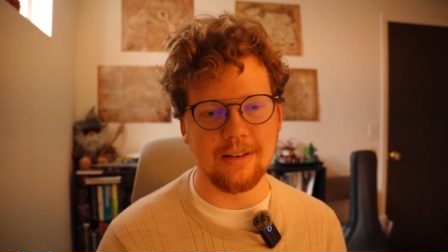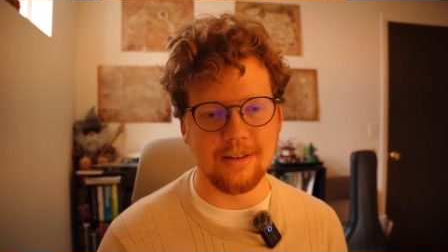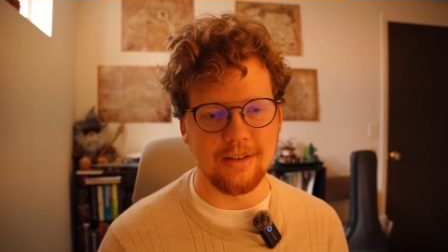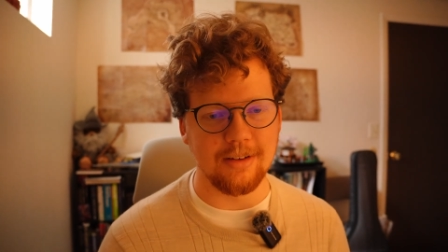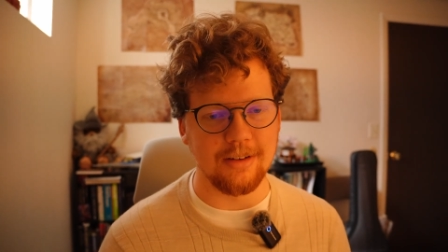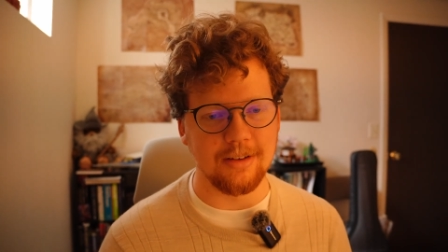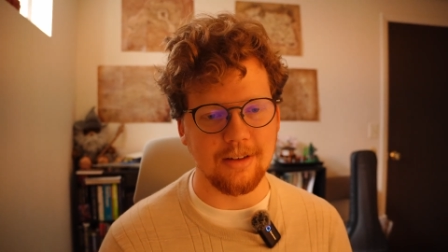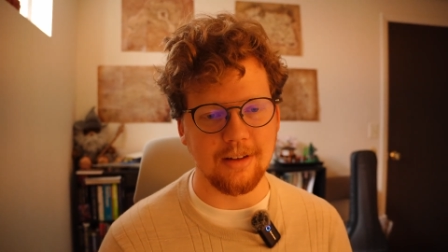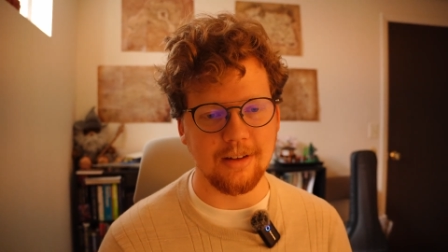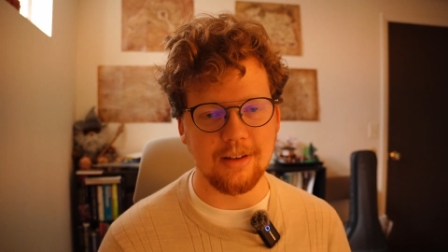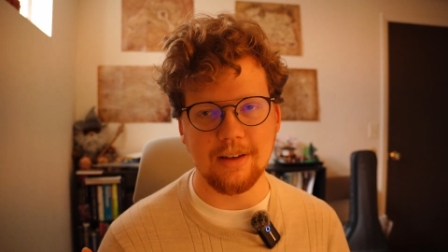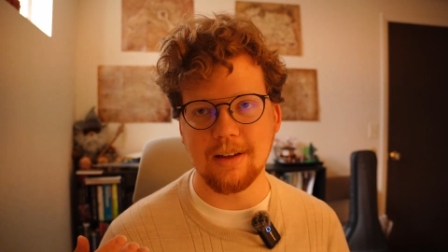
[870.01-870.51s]
And
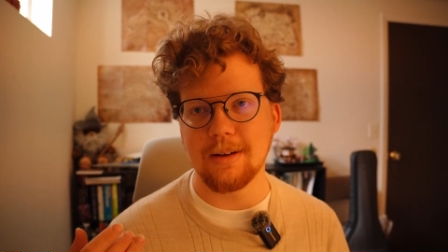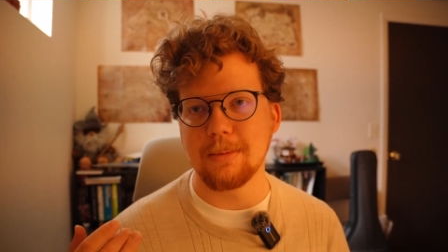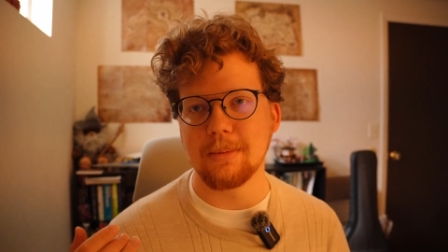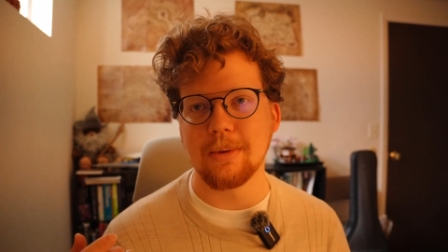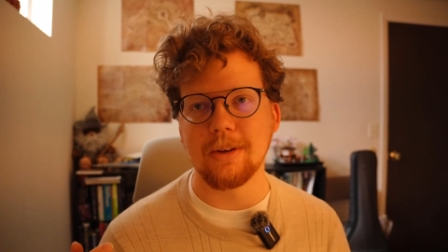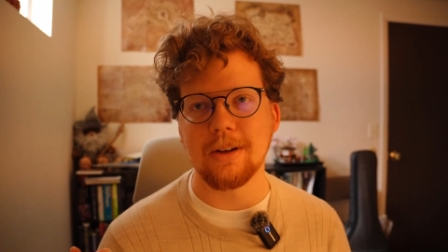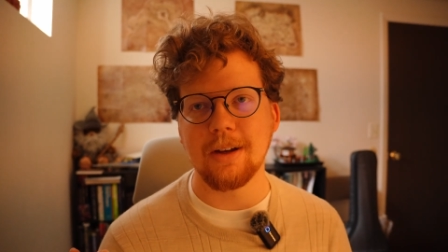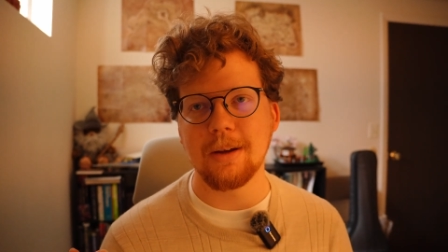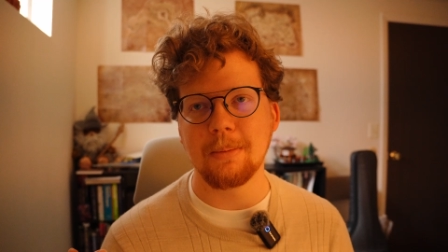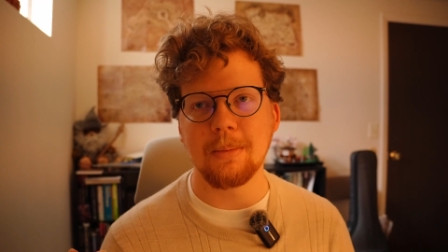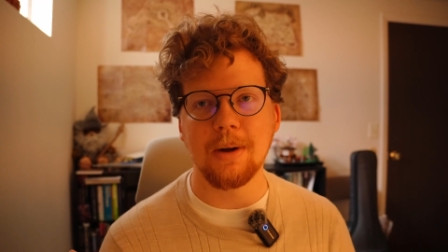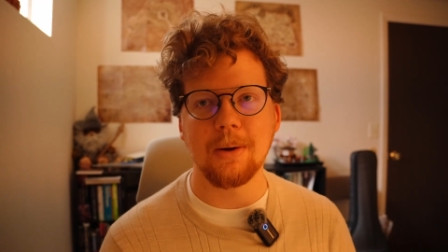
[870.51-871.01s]
he's like, "Yep,
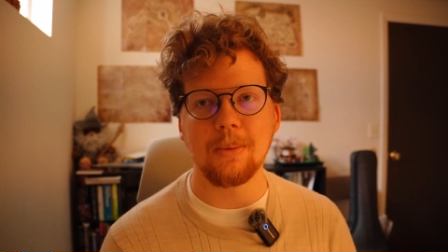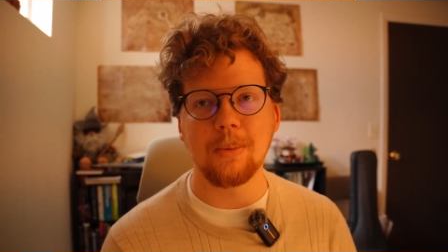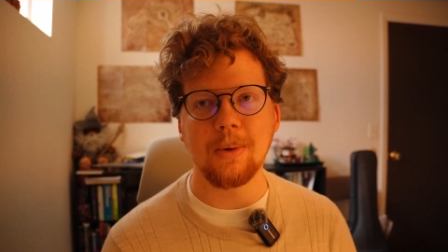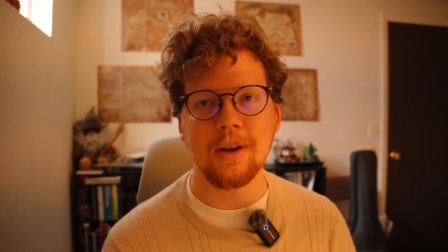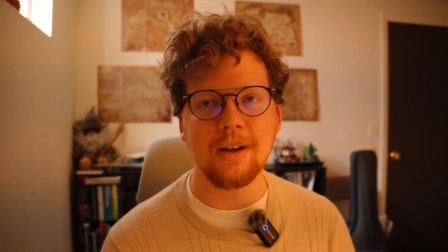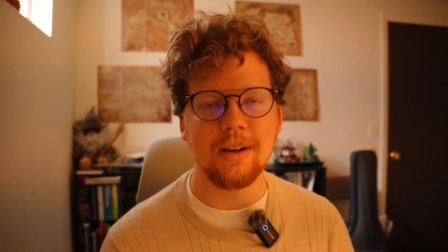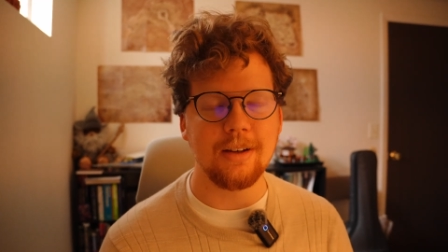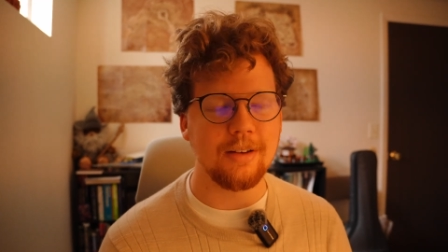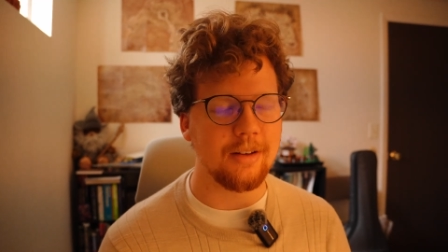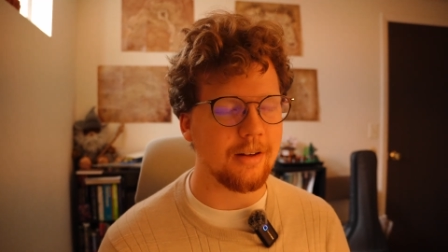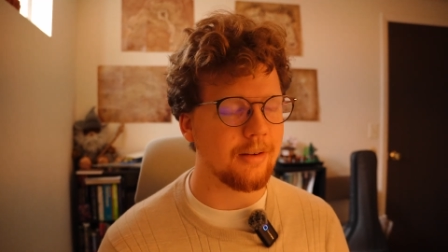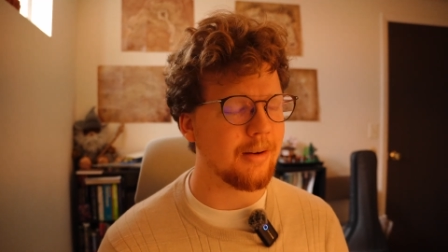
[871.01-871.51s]
look at my
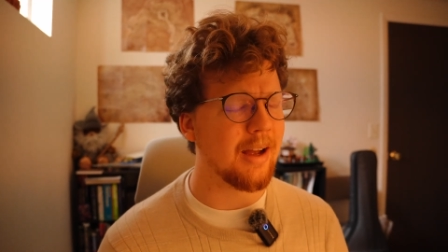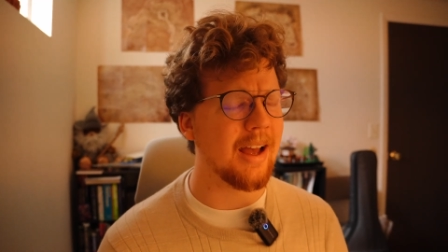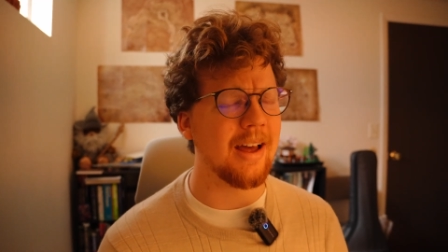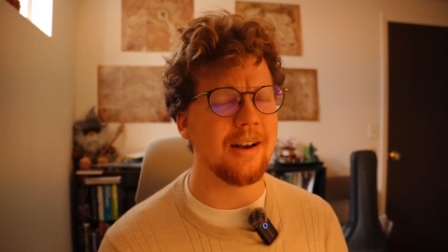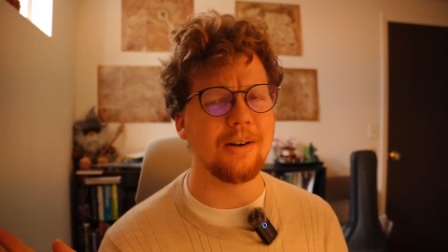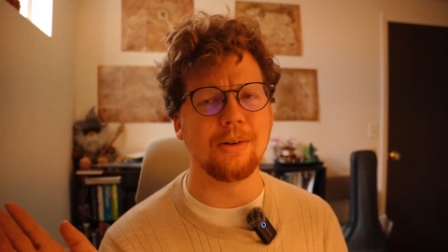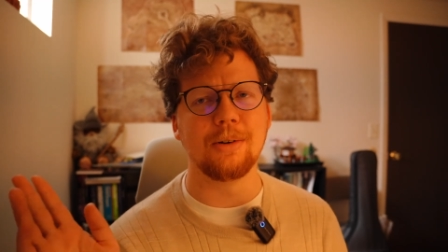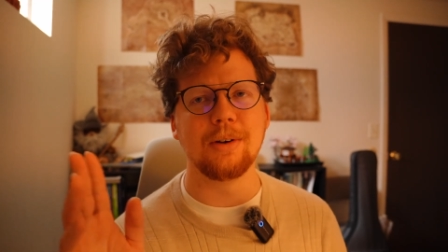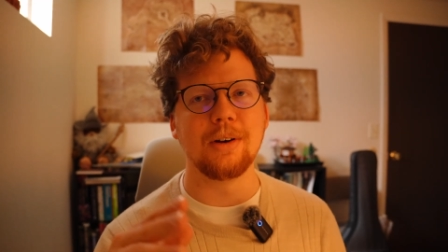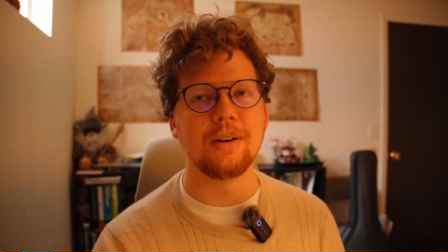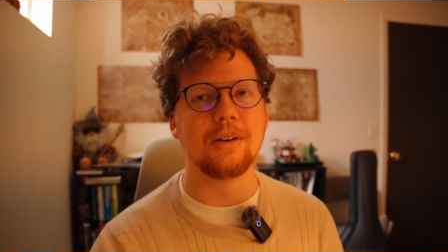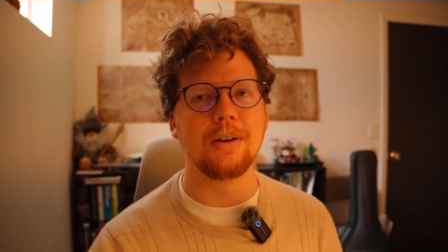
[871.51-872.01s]
ring." He's like, "I
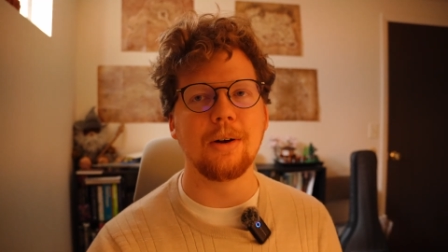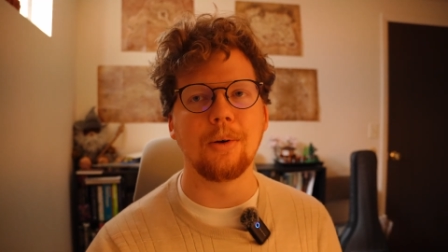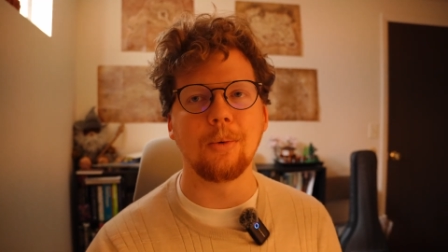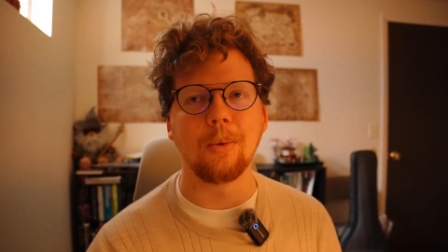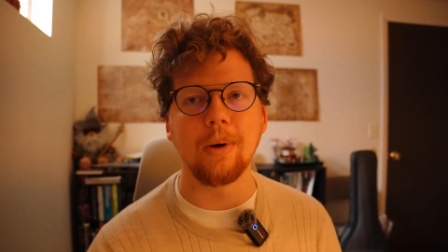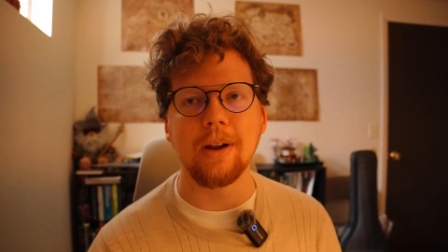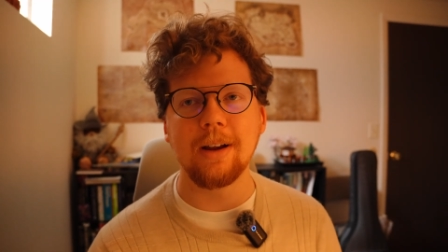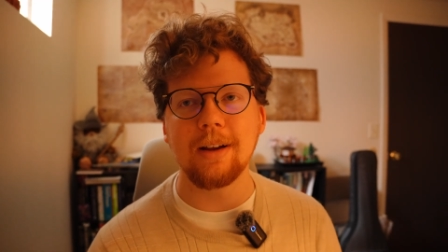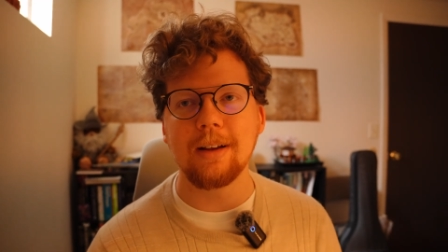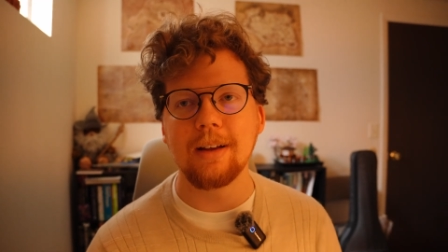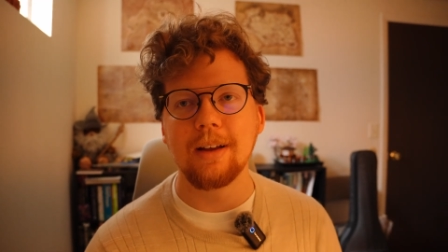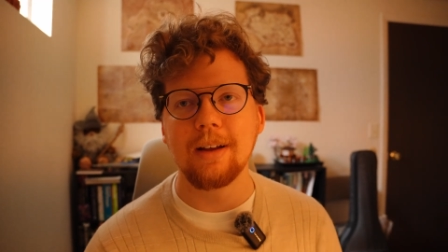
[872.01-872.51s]
don't need no
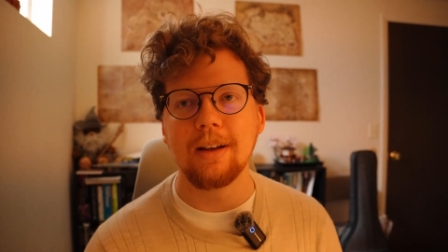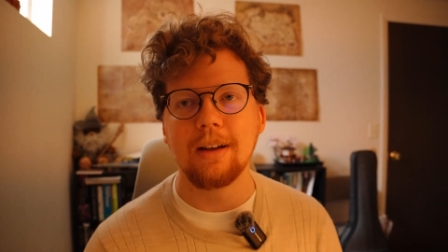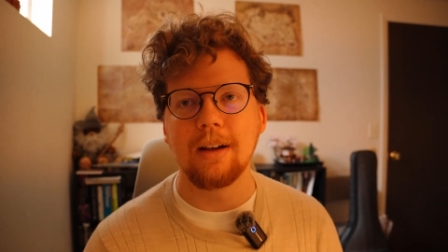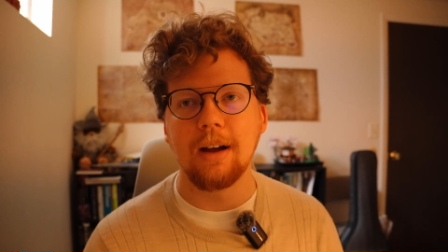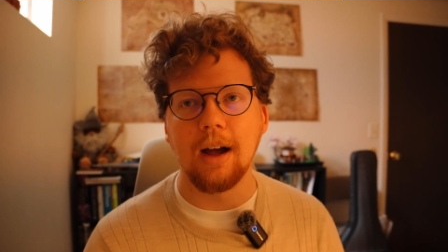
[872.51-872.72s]
ring.